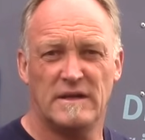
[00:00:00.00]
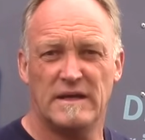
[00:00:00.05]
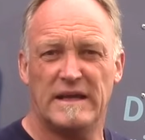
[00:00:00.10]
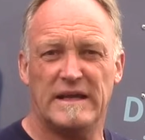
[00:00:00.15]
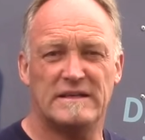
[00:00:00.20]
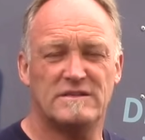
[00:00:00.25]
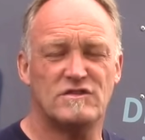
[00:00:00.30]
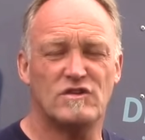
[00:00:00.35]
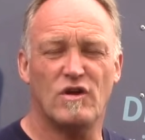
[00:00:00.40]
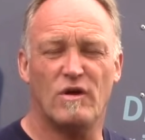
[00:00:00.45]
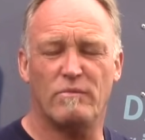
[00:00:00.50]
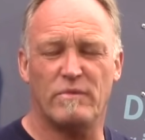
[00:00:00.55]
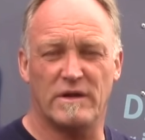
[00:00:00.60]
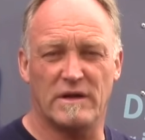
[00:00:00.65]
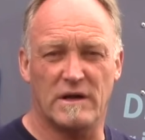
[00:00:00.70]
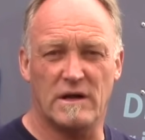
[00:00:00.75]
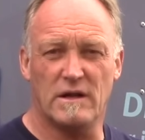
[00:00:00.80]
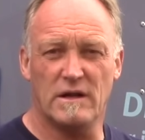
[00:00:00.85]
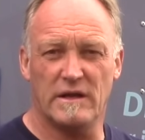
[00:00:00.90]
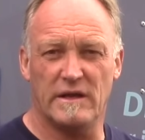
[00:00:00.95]
it's not been
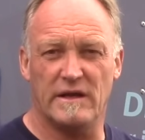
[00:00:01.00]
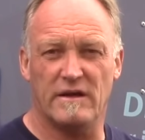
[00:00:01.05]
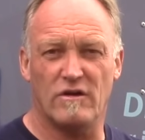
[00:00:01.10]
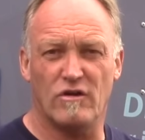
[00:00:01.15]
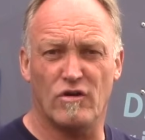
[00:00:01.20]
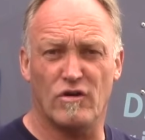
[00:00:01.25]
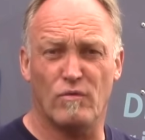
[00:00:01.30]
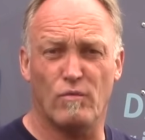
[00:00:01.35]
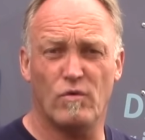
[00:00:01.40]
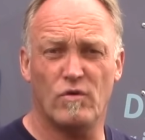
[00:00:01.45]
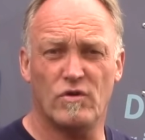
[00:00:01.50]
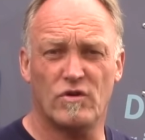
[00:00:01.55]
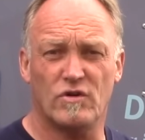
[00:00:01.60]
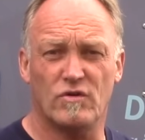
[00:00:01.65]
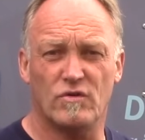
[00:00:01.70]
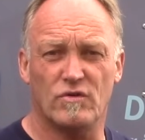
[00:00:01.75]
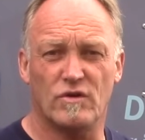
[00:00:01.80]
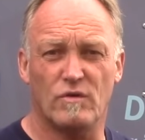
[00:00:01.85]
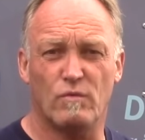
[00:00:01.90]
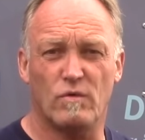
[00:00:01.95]
clear on the work
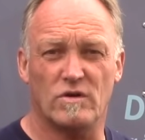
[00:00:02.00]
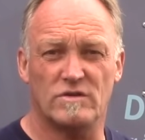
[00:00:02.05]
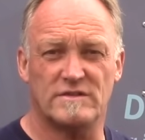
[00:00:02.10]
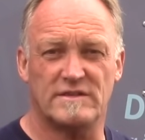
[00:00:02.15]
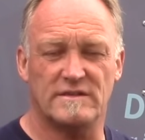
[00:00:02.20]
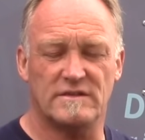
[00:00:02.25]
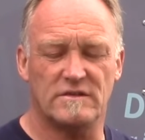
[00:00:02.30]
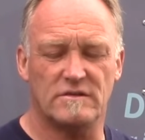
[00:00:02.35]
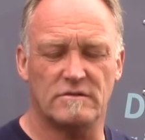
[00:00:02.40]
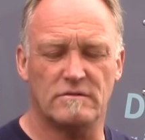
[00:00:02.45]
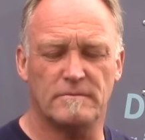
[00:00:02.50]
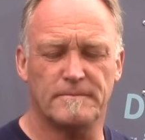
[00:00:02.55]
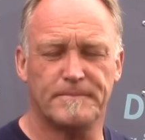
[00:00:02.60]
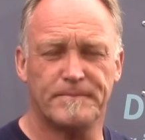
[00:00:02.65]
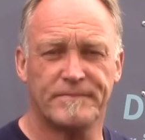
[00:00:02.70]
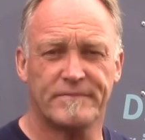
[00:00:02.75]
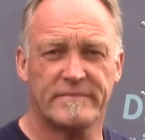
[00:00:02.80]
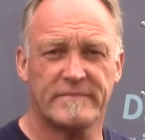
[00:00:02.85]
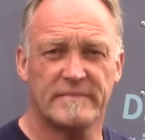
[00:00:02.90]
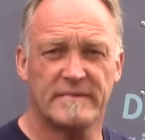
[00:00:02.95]
order what to do.
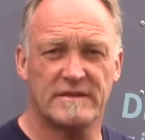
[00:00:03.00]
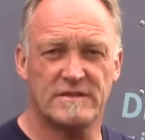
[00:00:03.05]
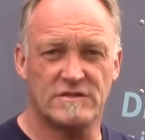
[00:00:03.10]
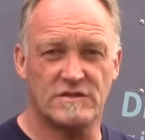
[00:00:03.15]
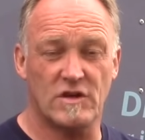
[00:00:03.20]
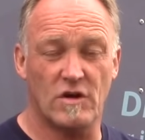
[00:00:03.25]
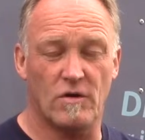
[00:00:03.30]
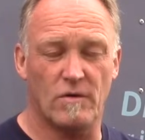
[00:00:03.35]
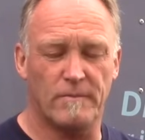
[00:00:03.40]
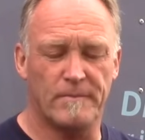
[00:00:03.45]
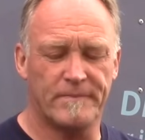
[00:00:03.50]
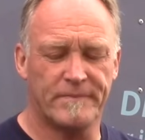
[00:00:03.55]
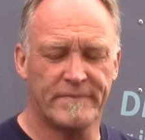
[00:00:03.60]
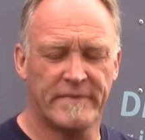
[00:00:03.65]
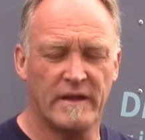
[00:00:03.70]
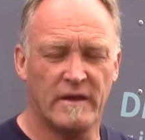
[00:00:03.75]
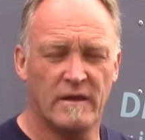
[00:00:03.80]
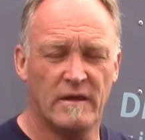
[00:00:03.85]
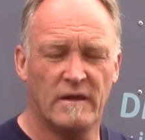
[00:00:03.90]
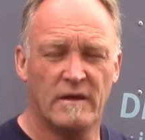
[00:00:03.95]
So,
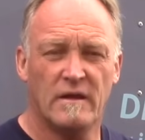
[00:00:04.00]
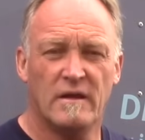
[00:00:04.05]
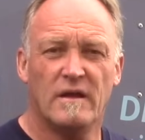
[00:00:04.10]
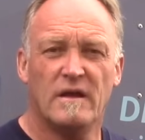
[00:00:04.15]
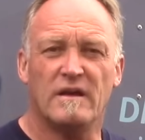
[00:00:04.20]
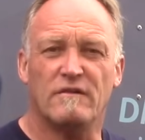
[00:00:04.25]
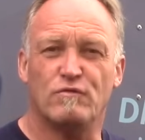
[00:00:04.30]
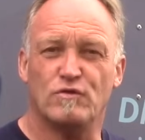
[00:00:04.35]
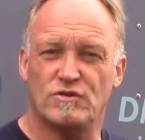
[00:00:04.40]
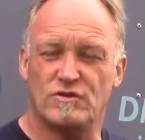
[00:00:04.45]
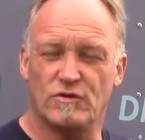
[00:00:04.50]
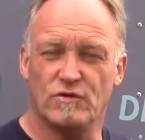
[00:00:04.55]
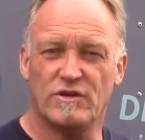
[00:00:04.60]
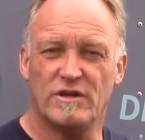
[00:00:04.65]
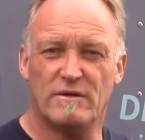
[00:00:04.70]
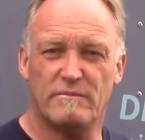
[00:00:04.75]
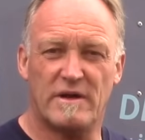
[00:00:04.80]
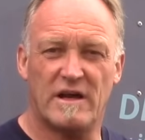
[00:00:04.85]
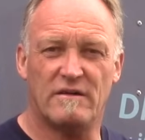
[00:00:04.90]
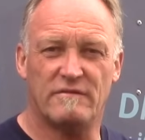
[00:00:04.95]
if we're
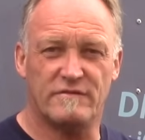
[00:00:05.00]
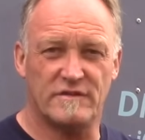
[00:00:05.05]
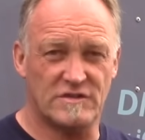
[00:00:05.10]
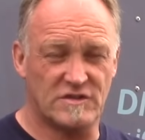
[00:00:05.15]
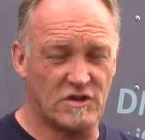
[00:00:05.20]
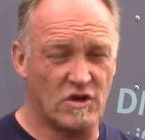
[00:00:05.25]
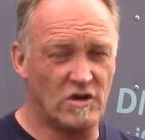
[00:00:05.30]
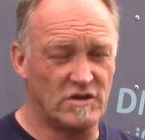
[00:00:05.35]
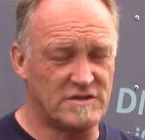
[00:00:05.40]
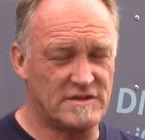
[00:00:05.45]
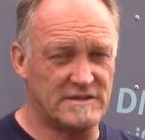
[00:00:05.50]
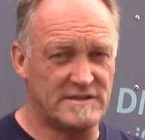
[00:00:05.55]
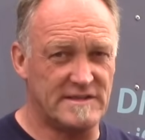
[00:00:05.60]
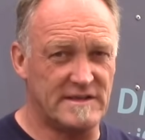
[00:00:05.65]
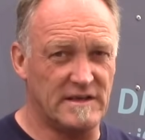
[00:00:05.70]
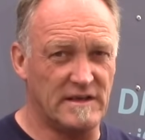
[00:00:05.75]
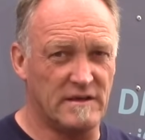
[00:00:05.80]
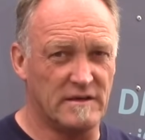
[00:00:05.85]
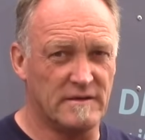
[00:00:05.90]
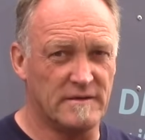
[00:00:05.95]
talking about
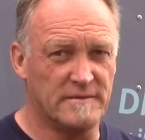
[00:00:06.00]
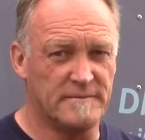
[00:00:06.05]
viscosity,